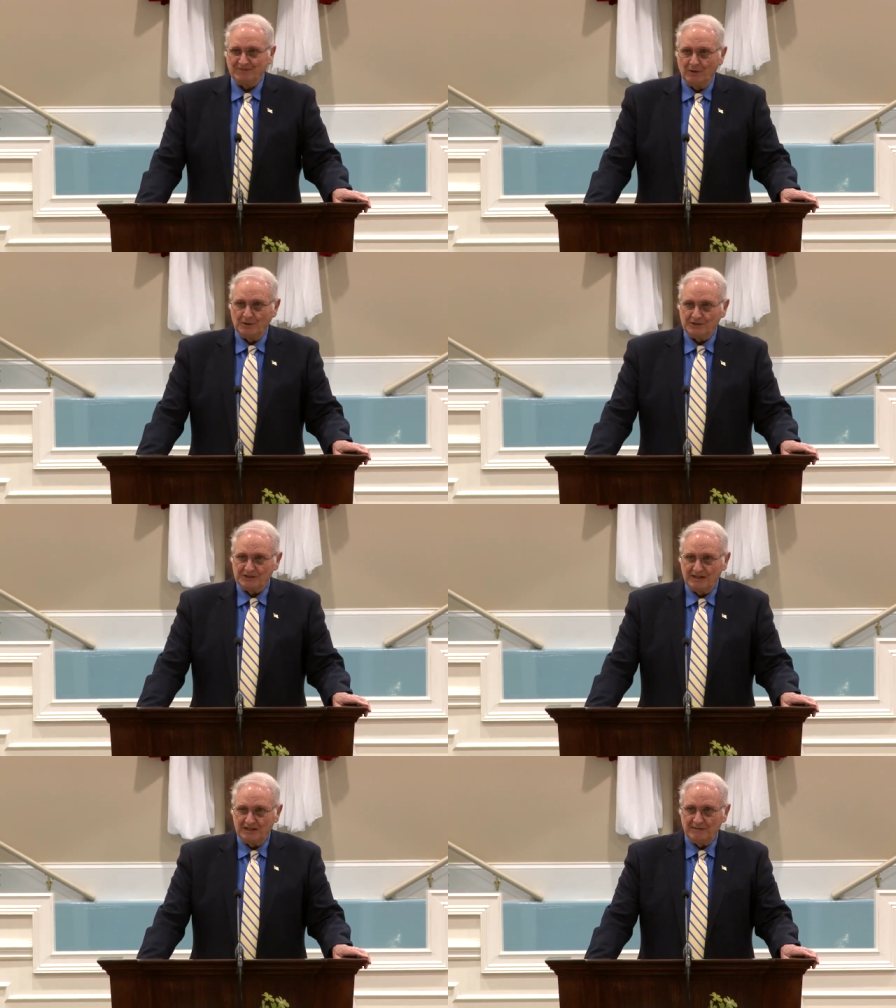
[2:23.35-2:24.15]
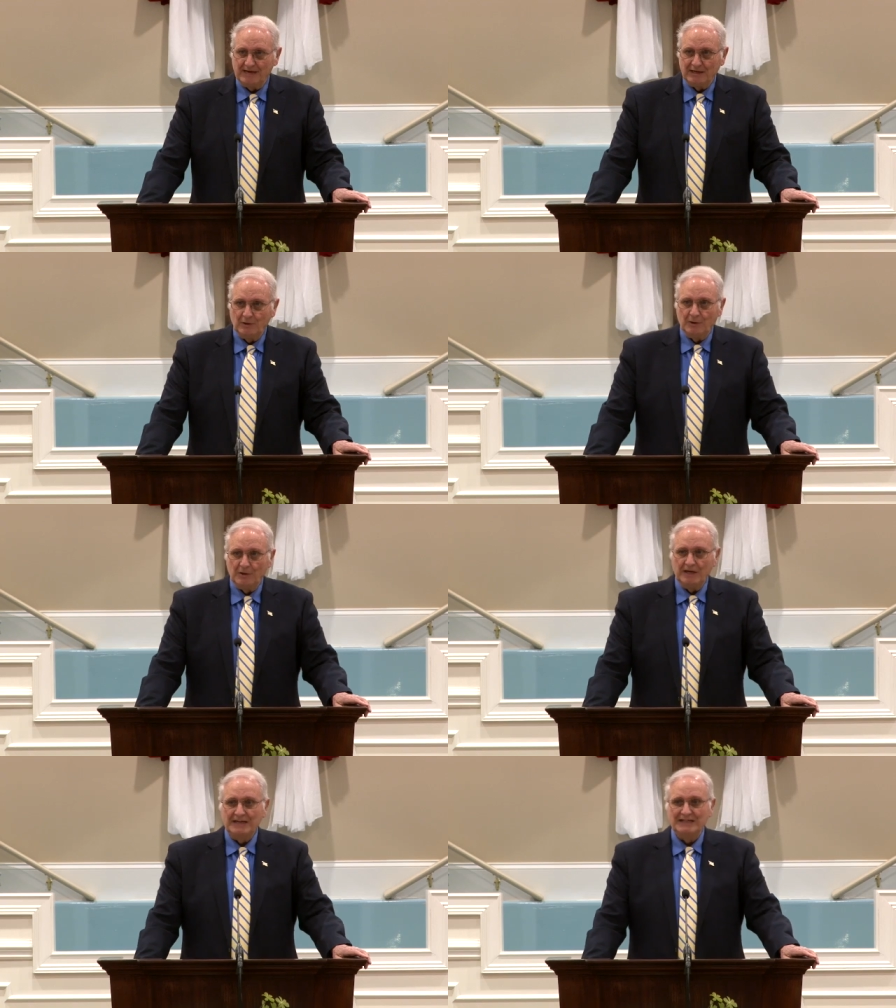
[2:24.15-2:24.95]
The Lord said unto my
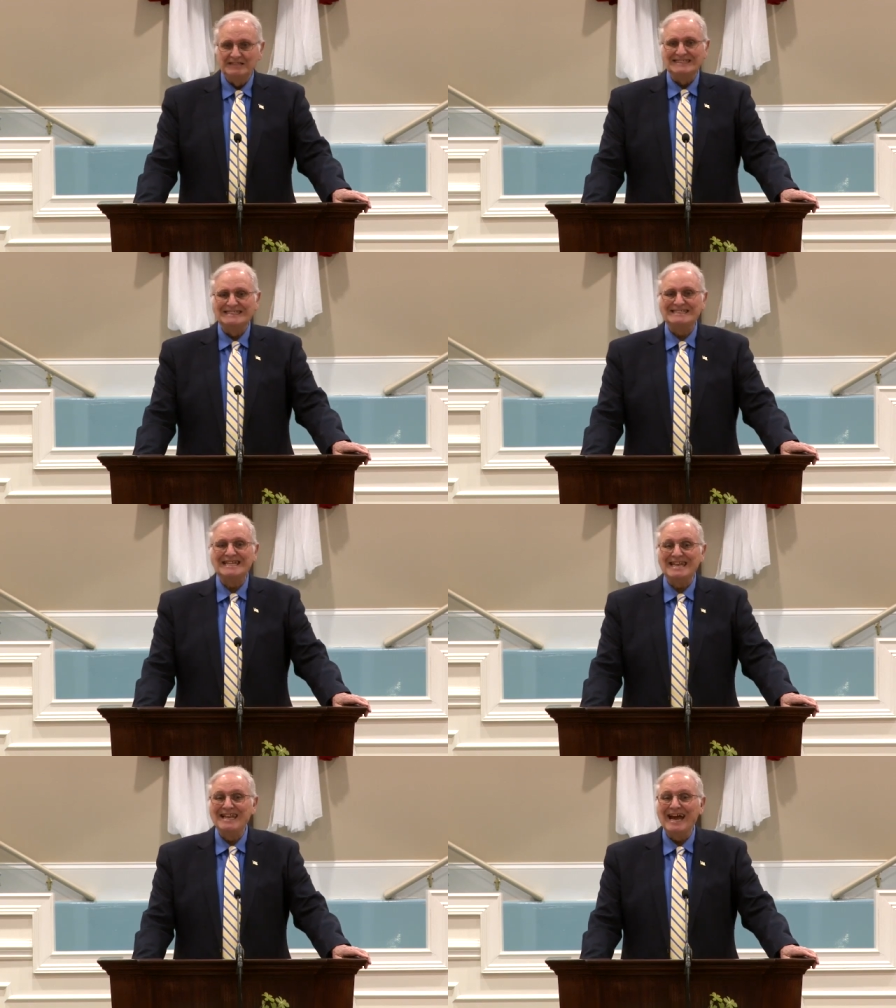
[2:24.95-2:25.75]
Lord, Sit